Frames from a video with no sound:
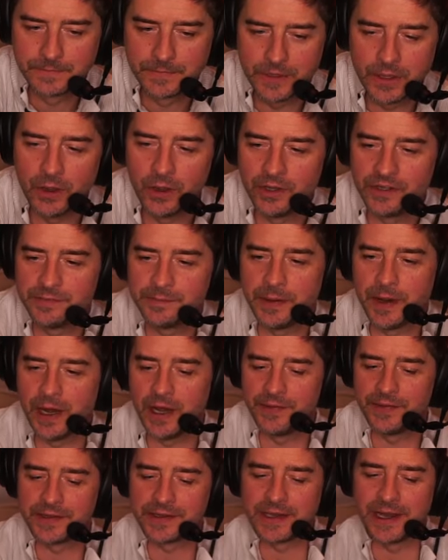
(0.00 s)
Oh, he's
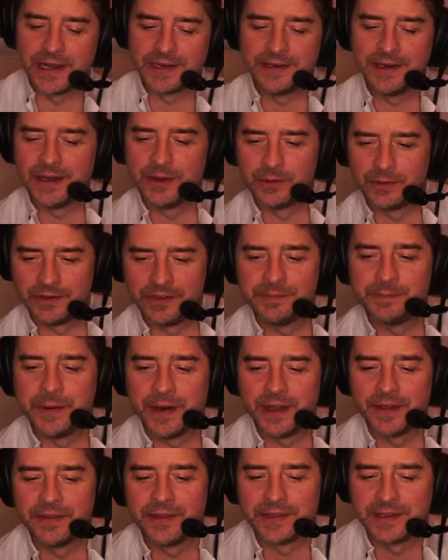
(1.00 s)
part of the gang now. He's
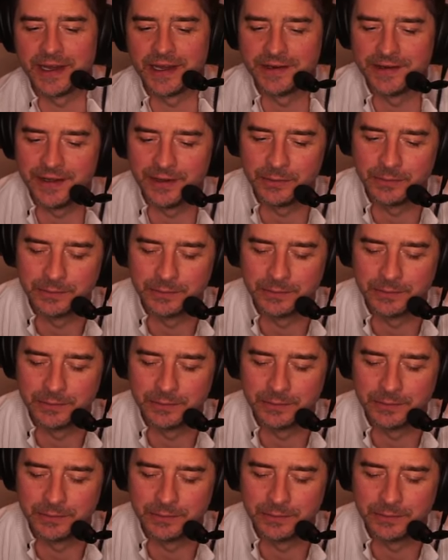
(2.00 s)
part of the gang now.